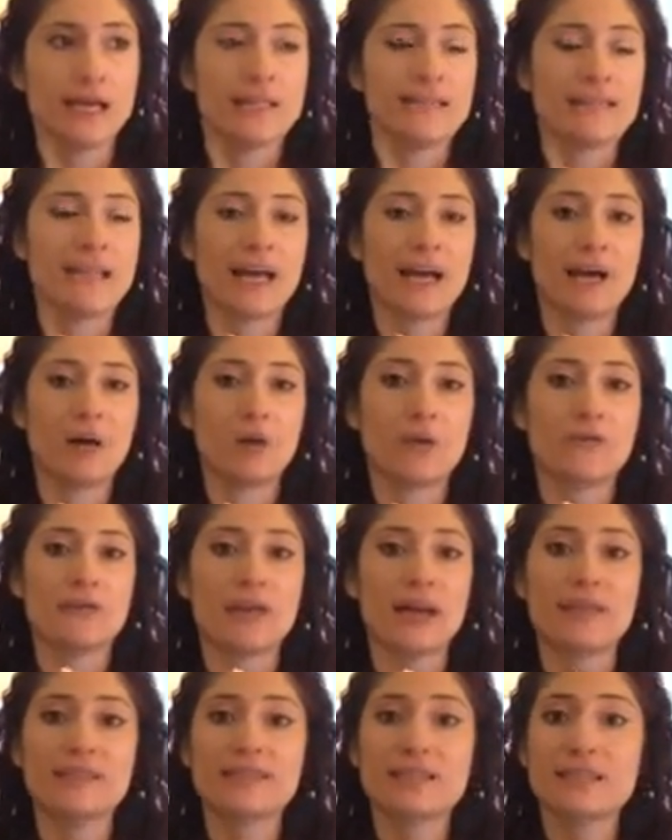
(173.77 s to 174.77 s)
Now,
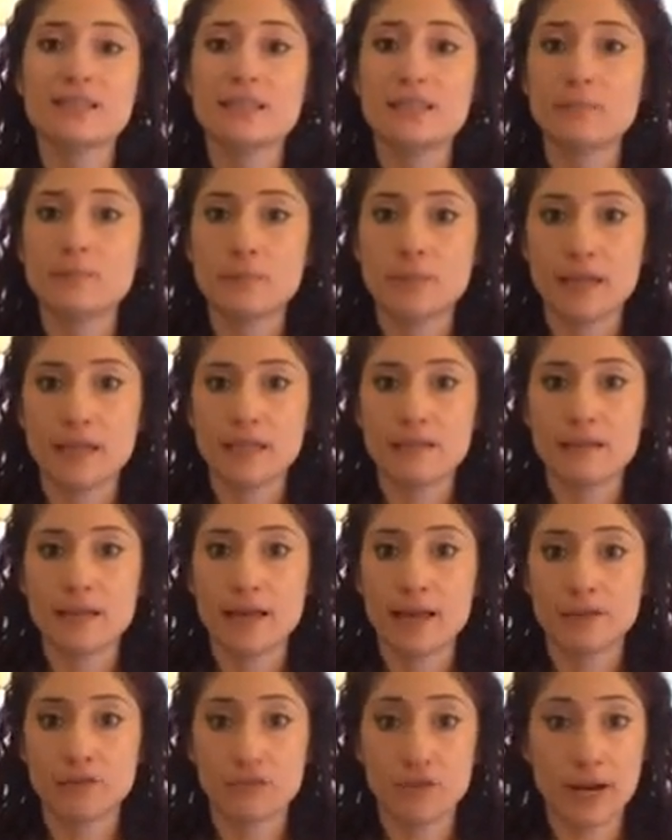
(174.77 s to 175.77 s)
that doesn't mean
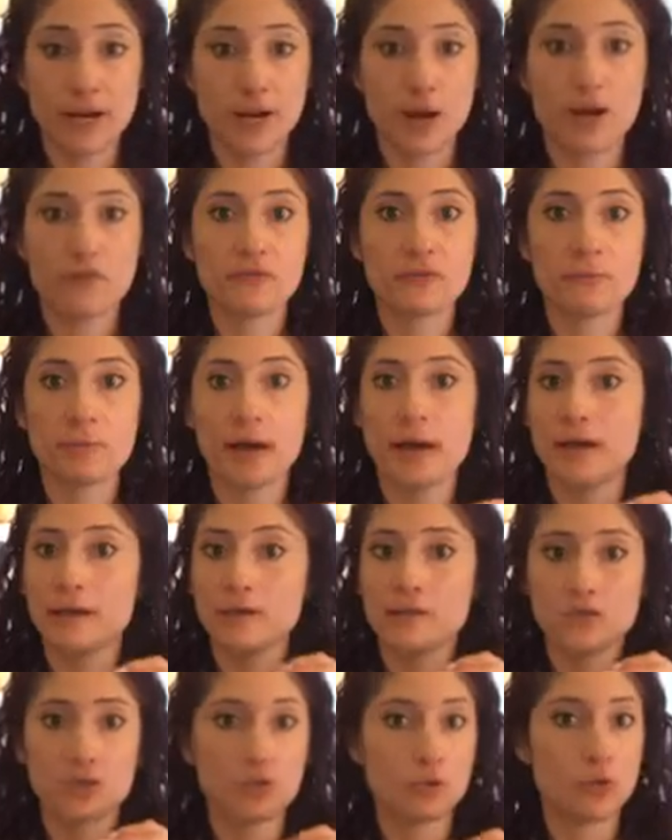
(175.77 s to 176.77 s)
that right off the bat,
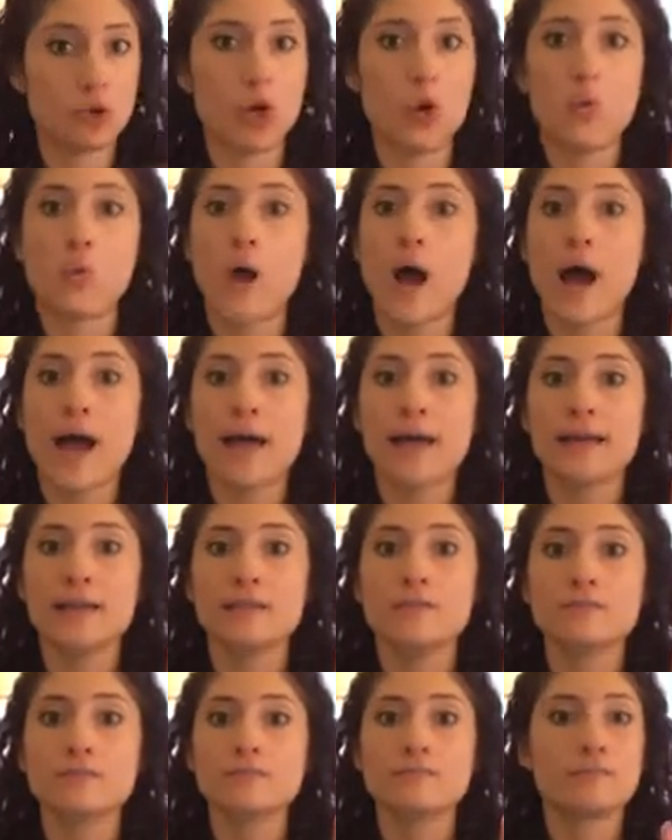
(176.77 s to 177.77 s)
you know
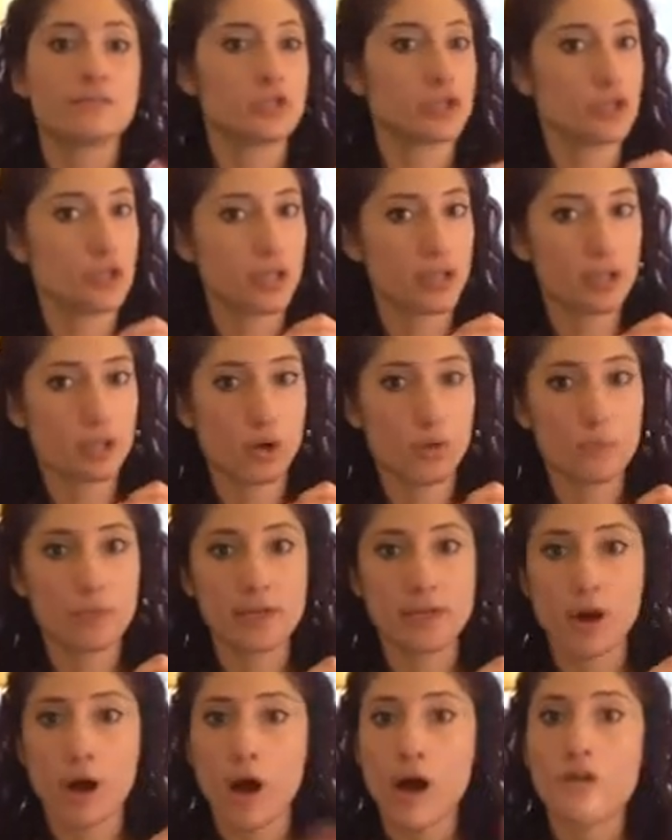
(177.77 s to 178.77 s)
why. You're going to go
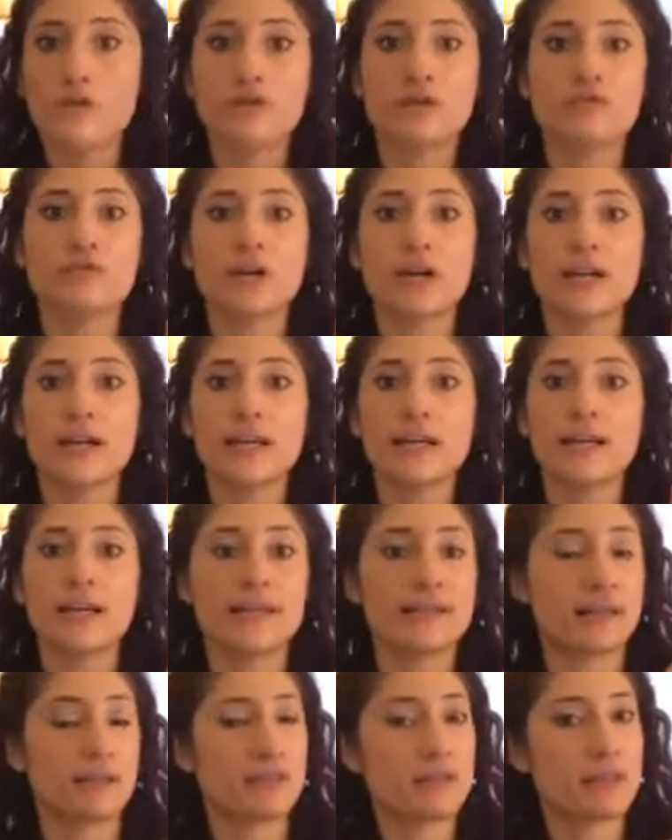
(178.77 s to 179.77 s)
be off and running
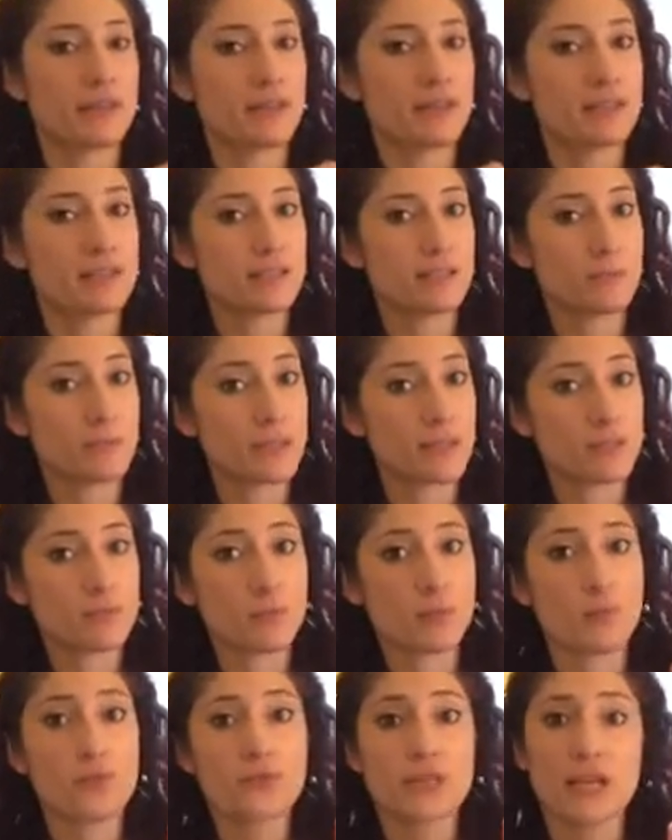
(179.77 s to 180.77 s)
and everything is going to be
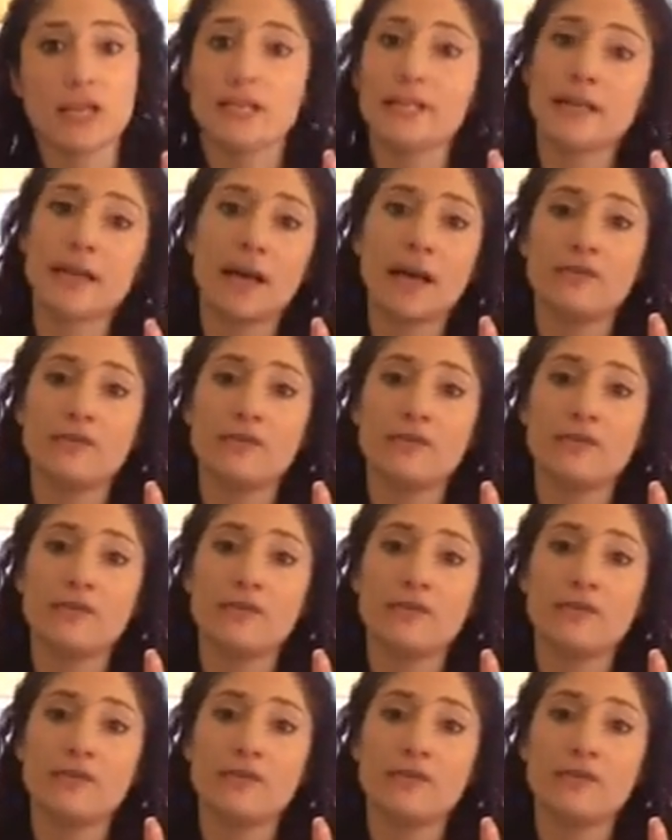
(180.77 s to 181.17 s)
smooth sailing